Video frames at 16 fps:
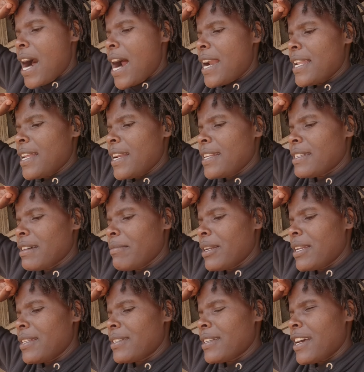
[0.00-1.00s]
And then
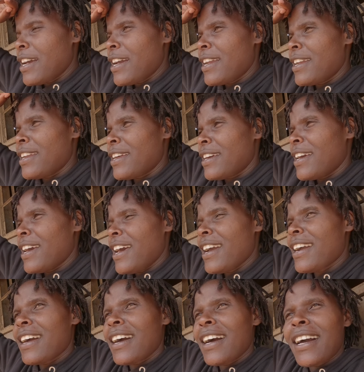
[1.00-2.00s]
someone said,
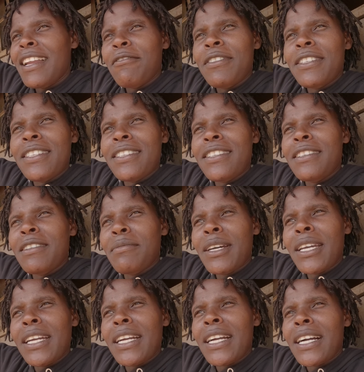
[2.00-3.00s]
hey girl, visit
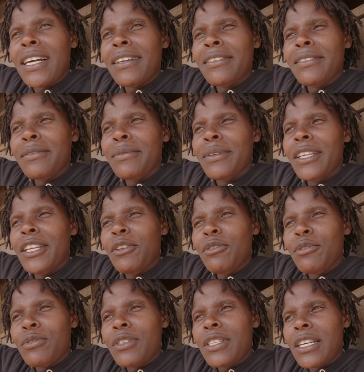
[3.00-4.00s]
Jamaica. We need
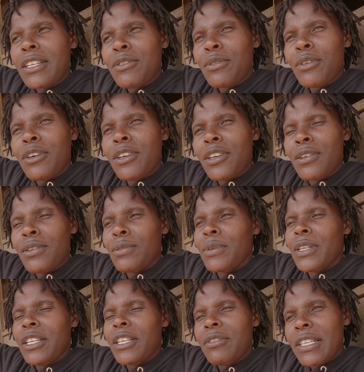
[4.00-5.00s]
you to start to grow.
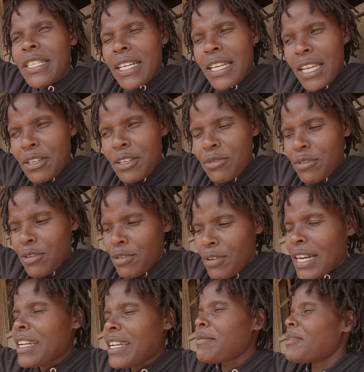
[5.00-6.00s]
We need your channel to grow.
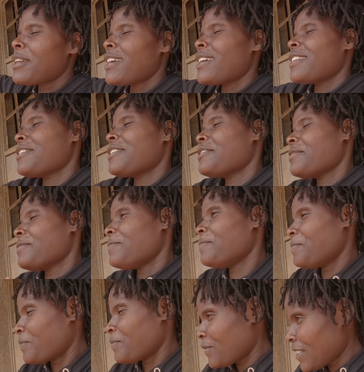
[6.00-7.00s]
And I'm like,
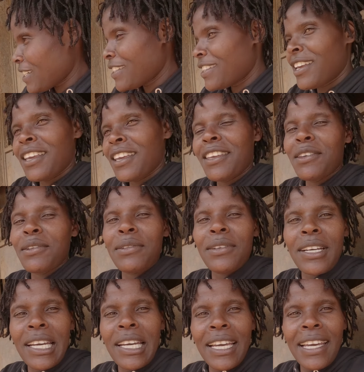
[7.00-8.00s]
thank you.
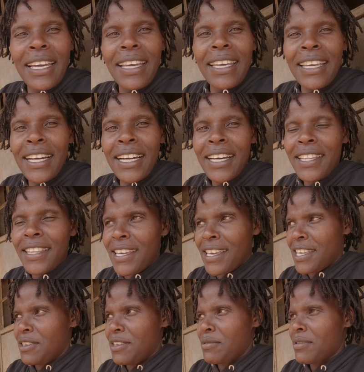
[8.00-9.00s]
Yeah,
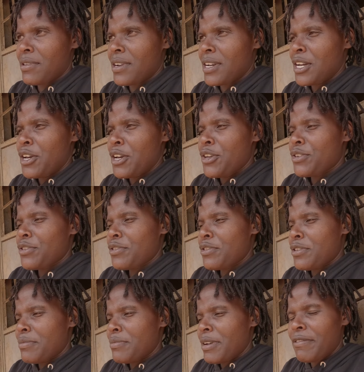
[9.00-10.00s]
thank you.
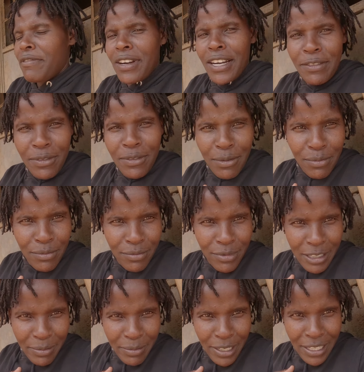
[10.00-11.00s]
So my friends from
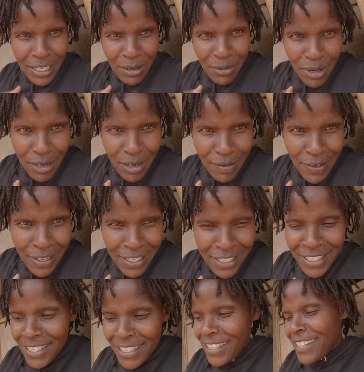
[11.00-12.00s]
Jamaica, Wagwan,
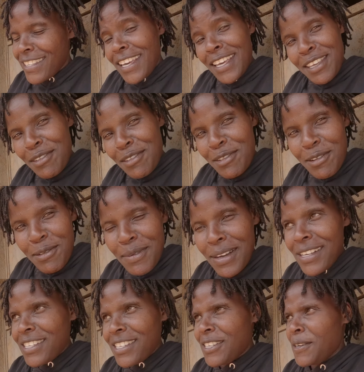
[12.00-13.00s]
thank you so
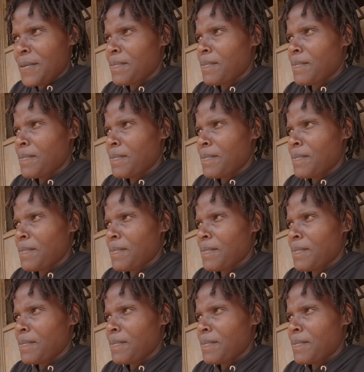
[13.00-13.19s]
much